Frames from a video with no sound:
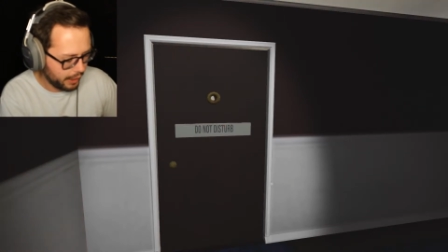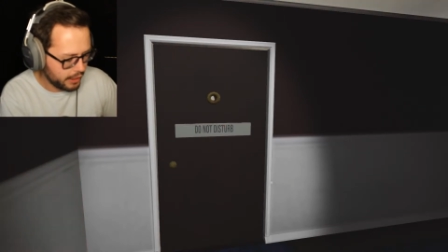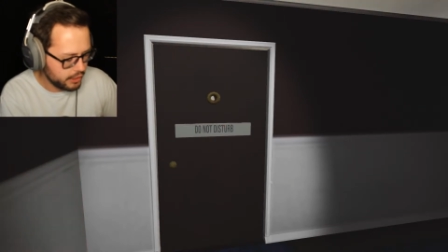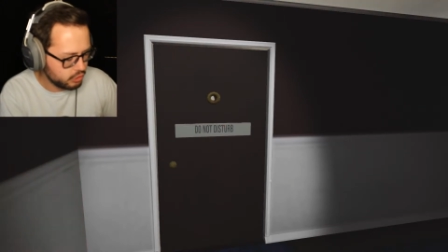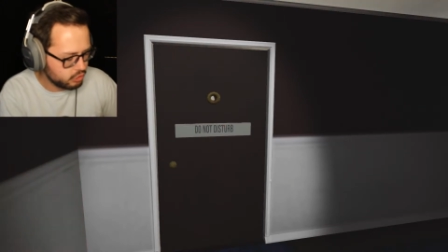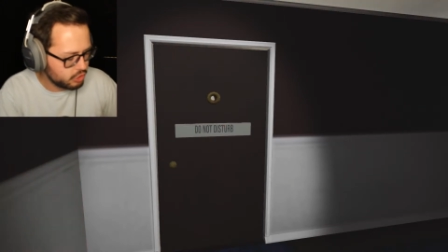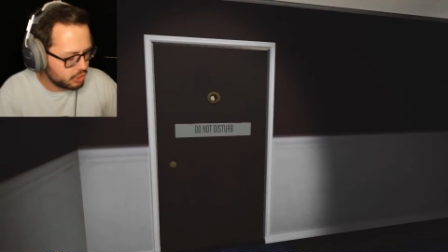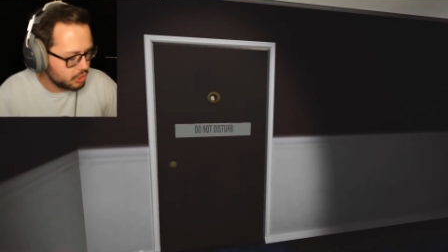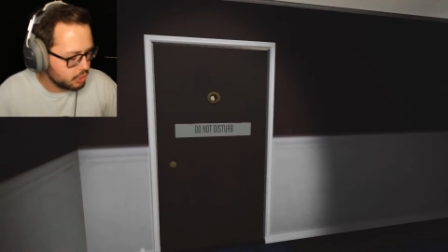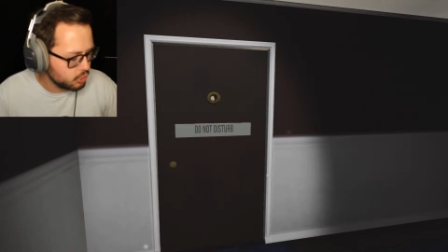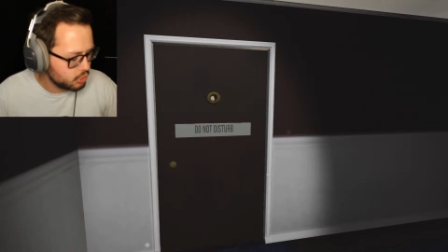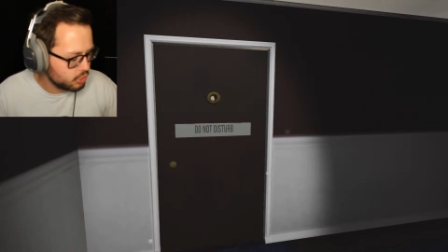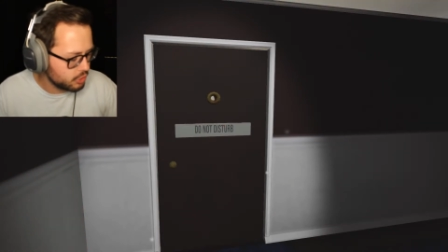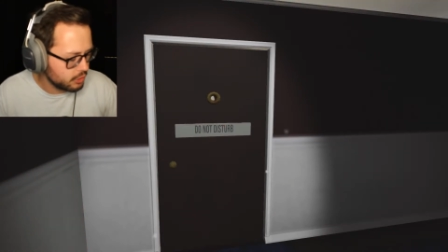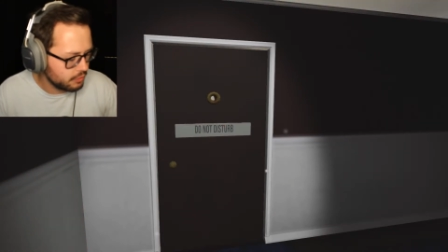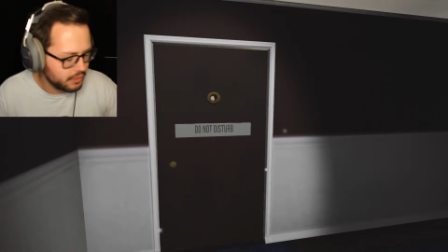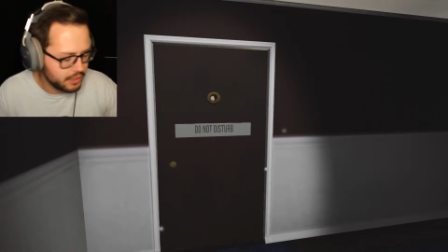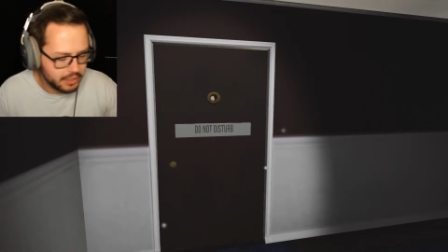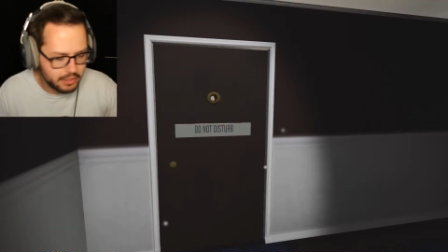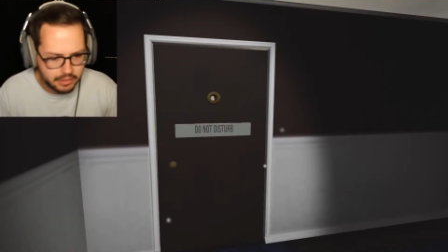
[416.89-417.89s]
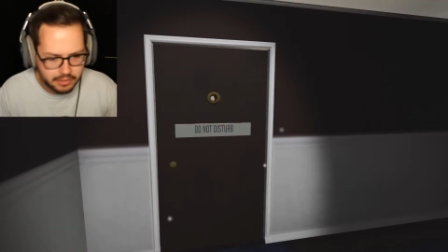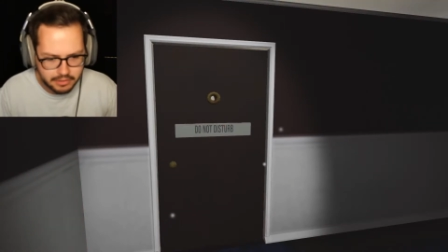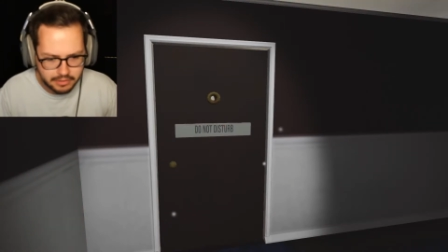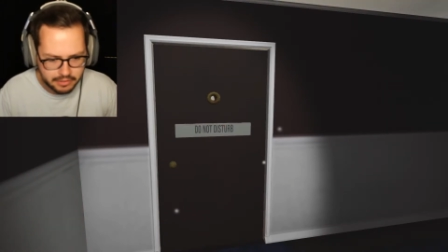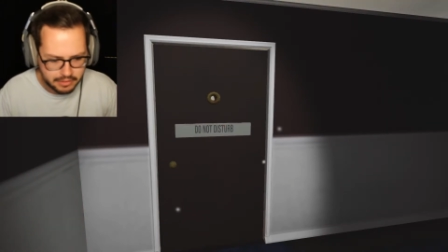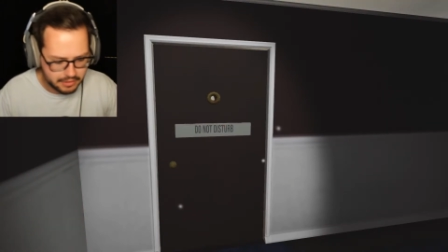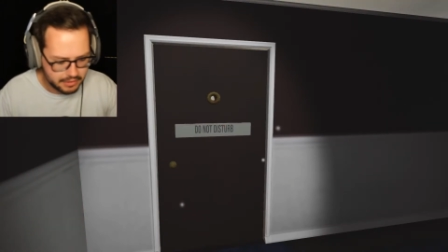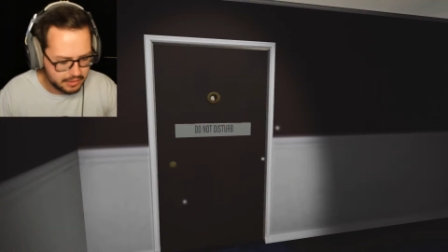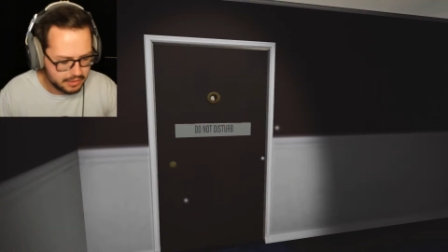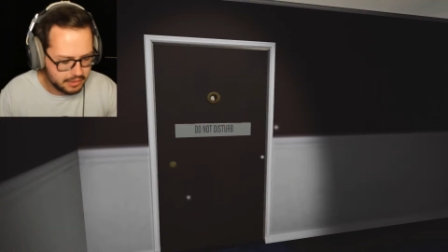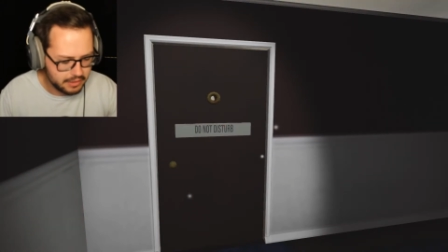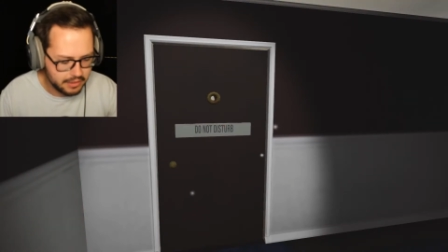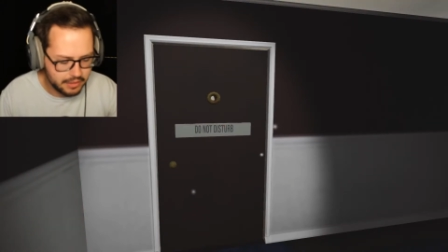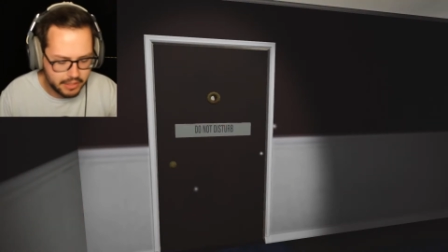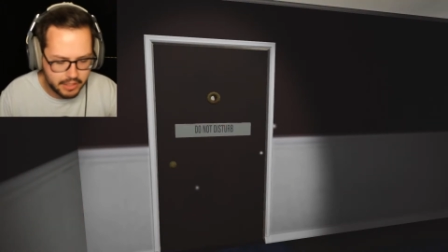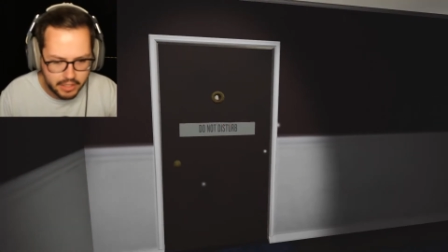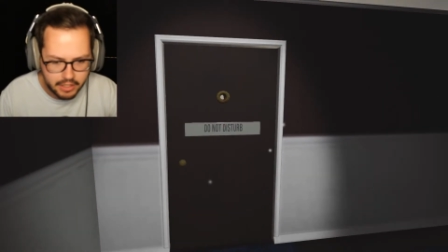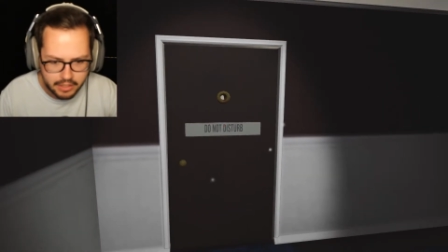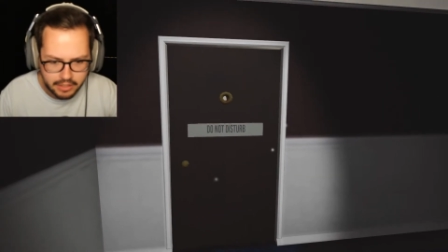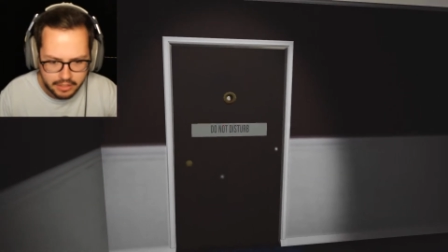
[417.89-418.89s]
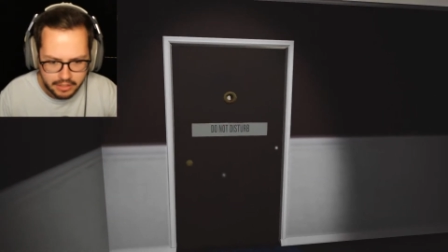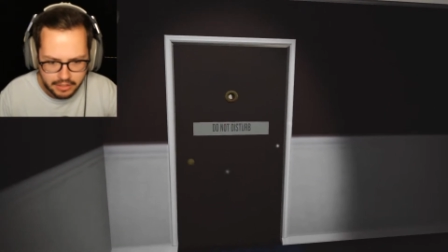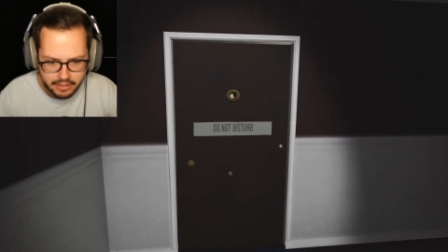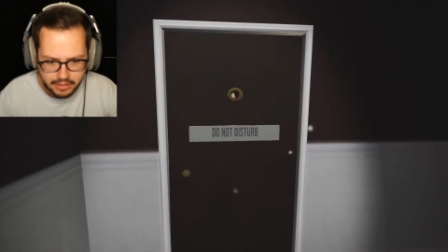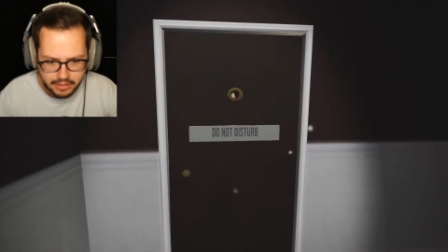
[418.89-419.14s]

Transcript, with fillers: HQ trivia. Alright.